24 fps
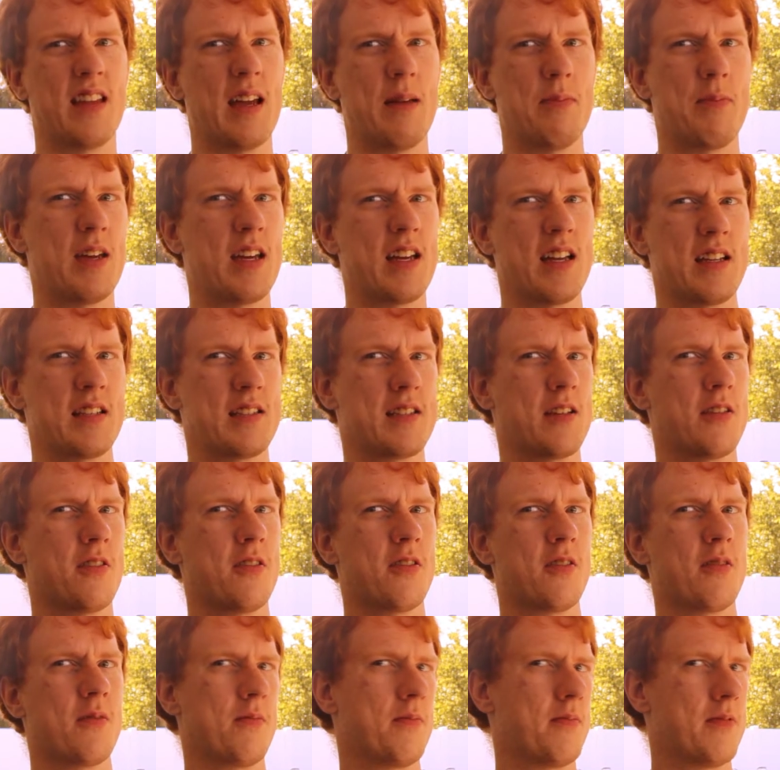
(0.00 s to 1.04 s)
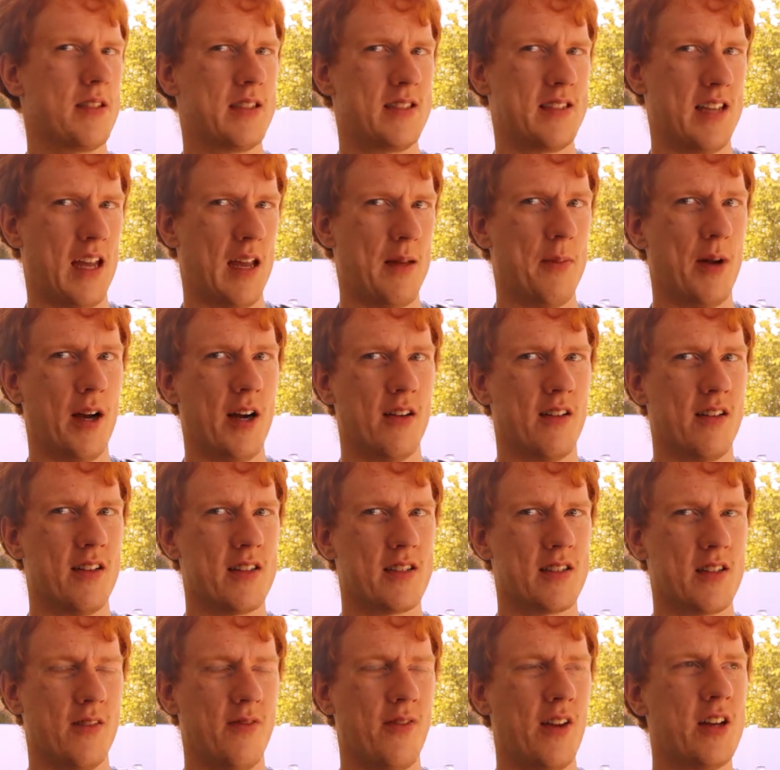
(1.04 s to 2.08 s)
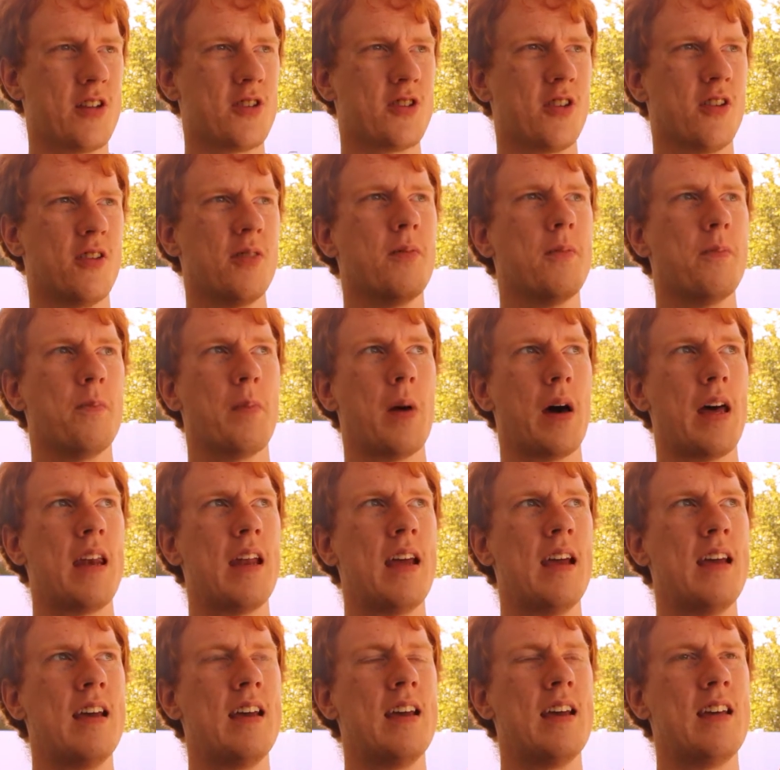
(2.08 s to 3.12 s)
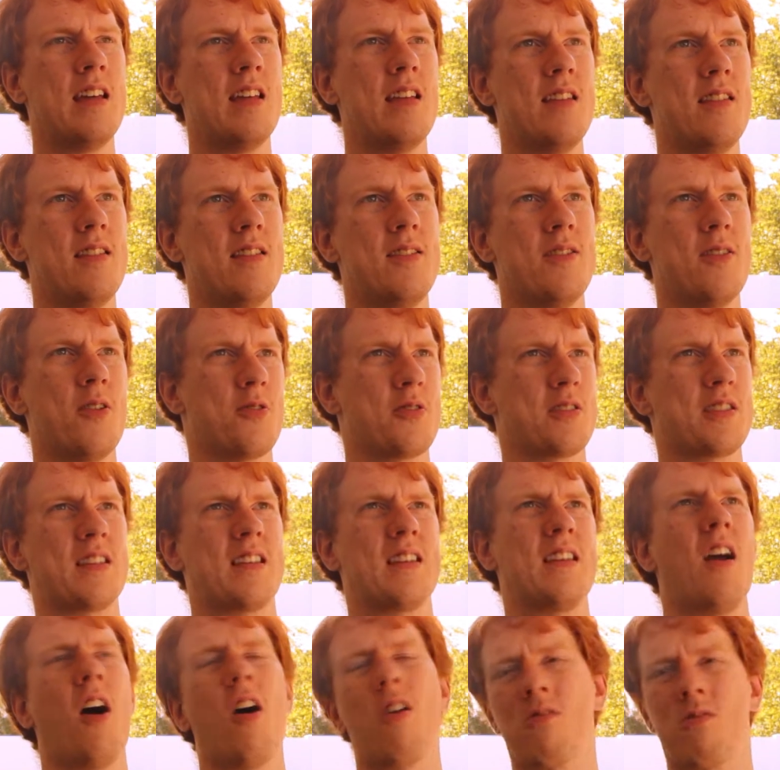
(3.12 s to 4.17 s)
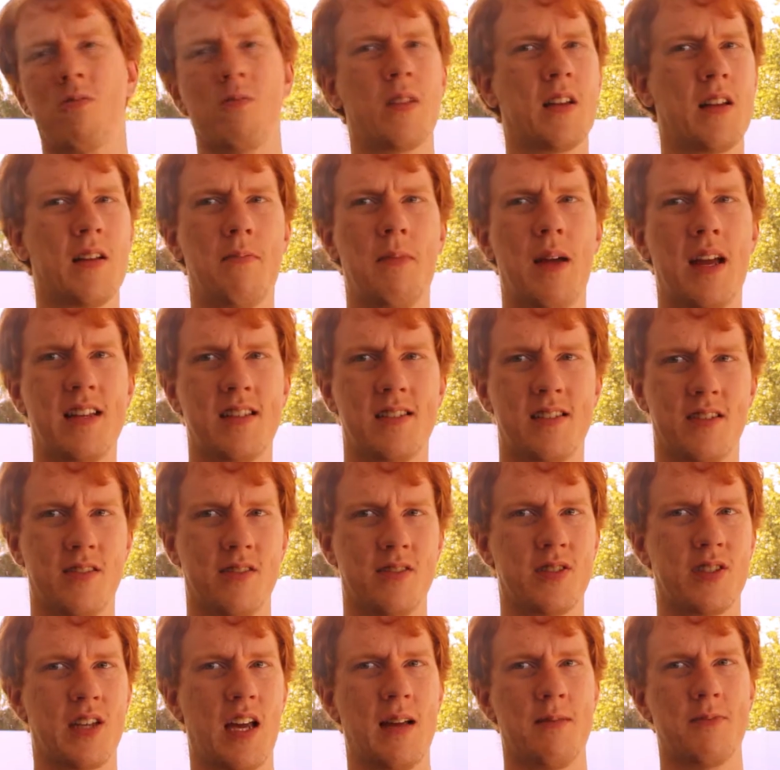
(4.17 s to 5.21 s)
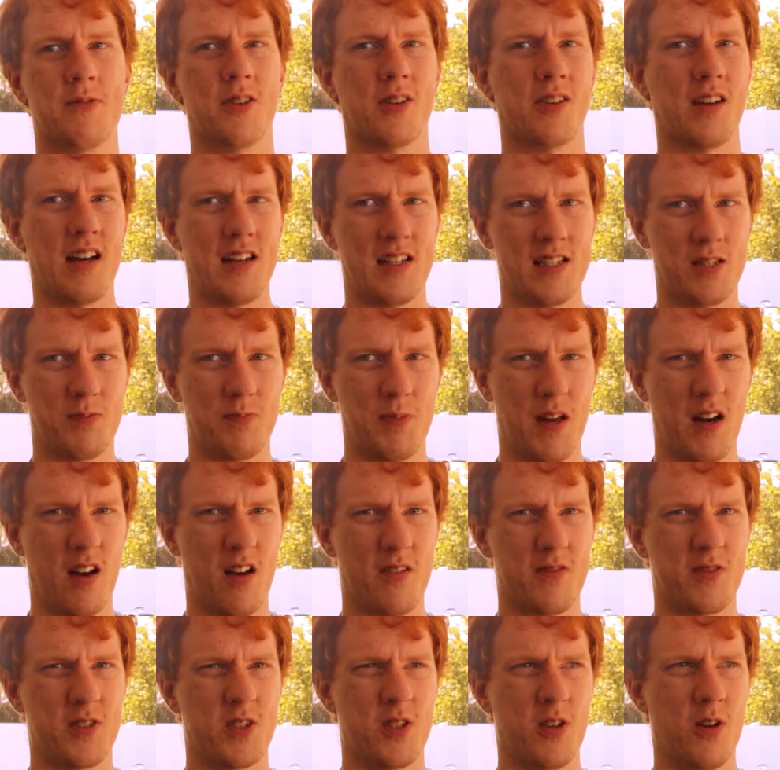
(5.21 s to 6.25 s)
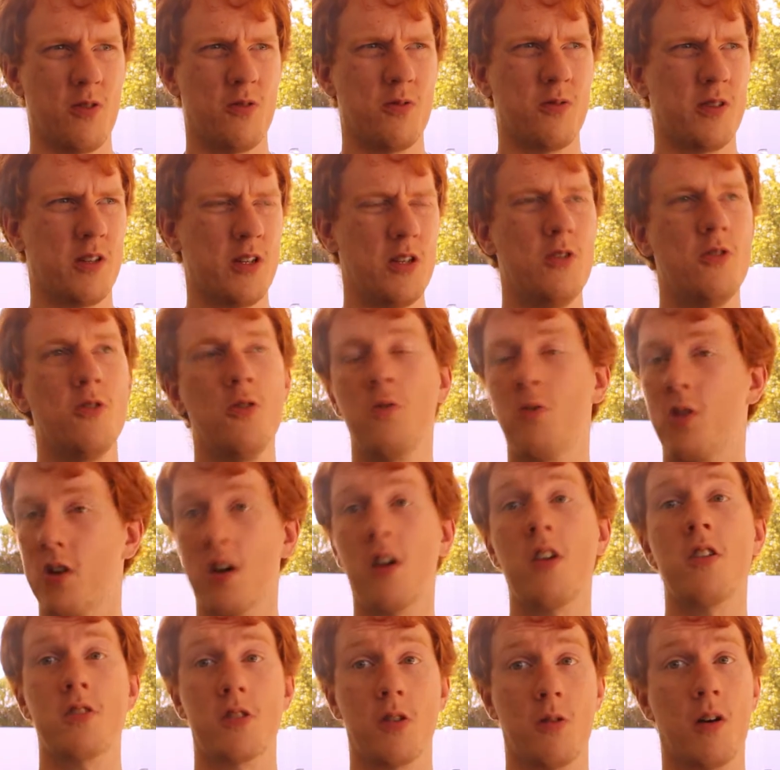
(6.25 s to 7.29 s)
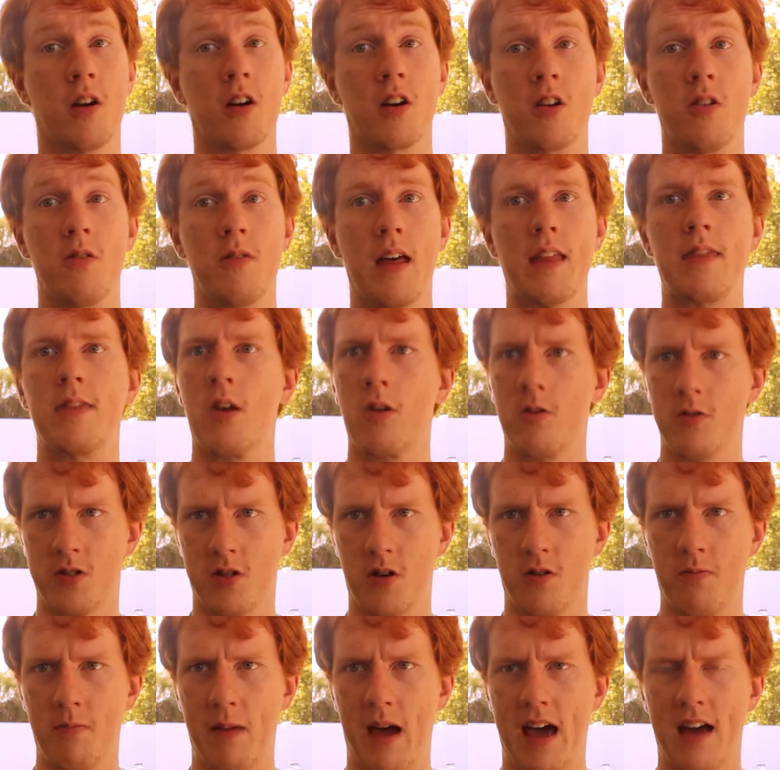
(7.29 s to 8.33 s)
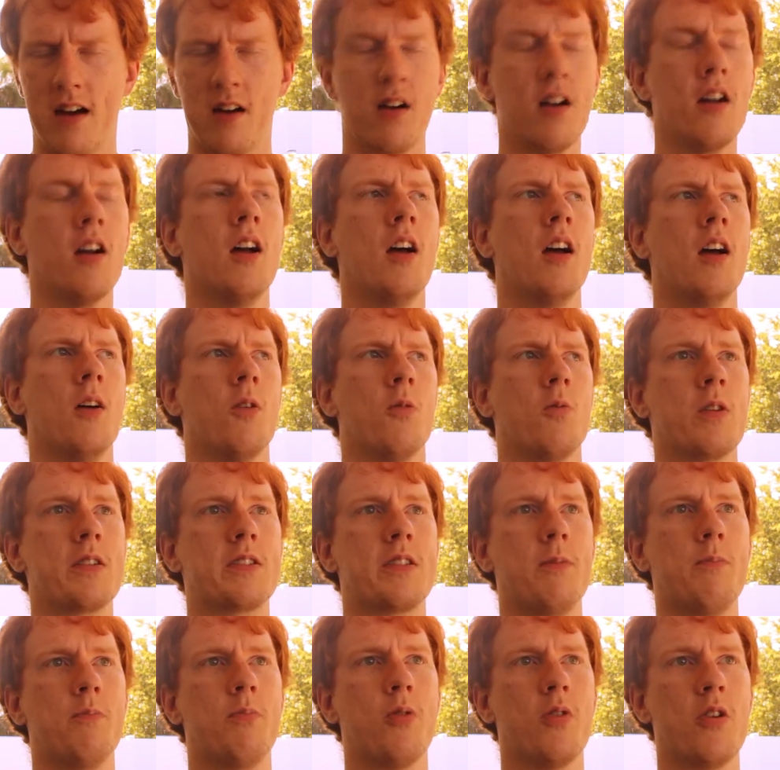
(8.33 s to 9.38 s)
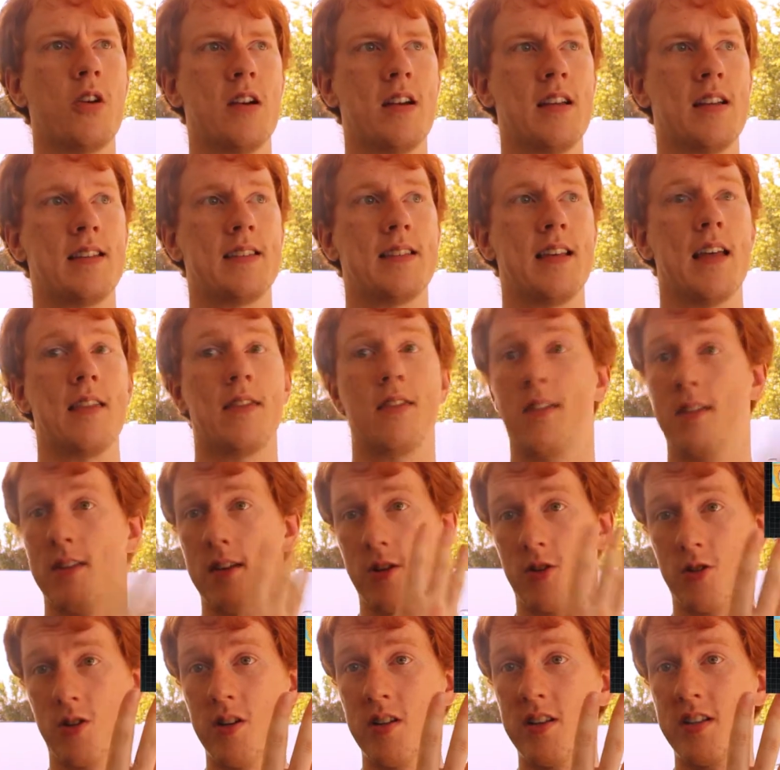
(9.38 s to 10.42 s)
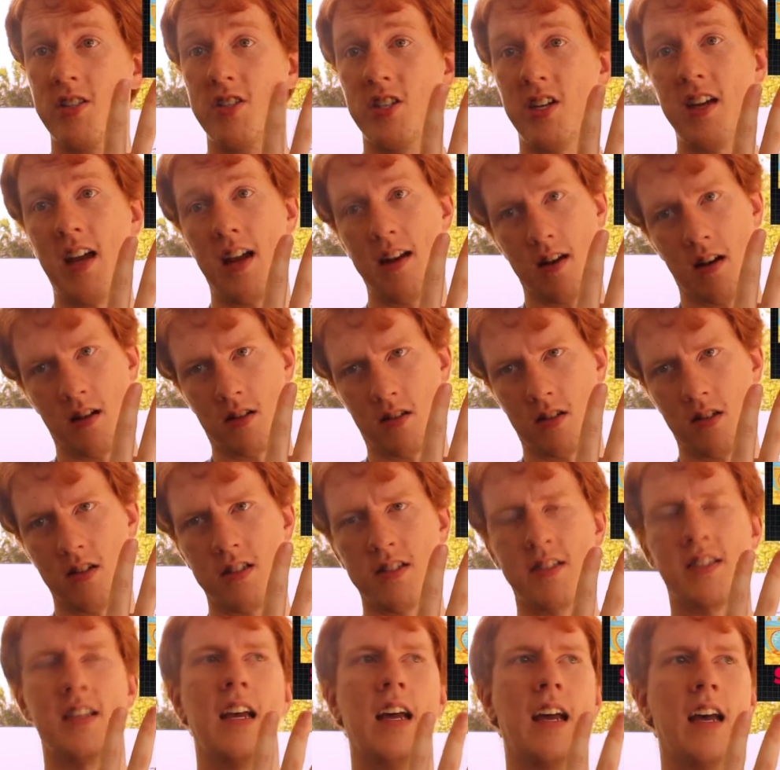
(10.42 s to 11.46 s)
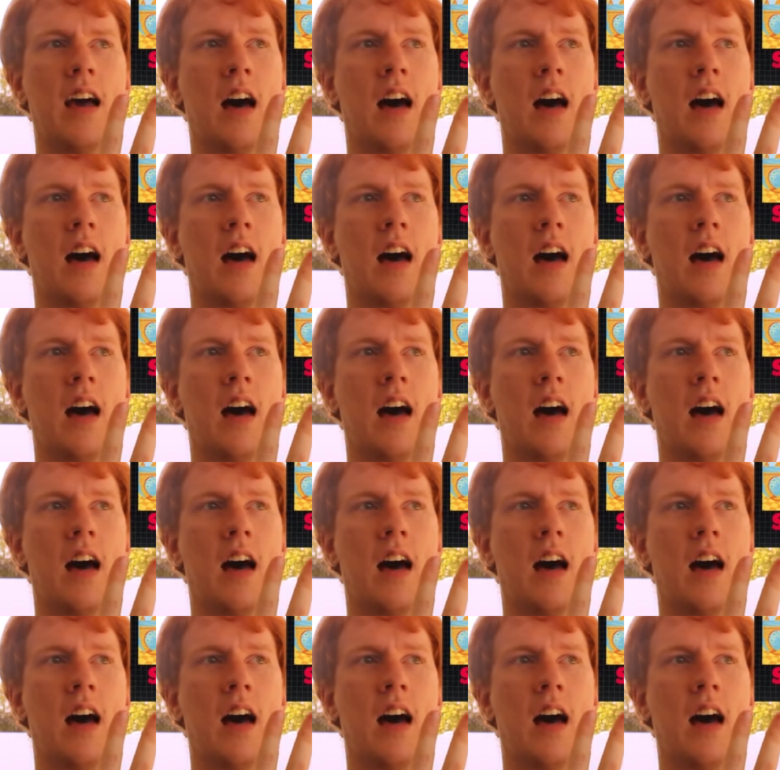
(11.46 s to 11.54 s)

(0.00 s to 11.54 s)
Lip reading: they be considered same era as Adventure? But those aren't really main series games, they're kind of spin-offs, so you could also argue that those don't matter. What's important is that the trilogy and Knuckles,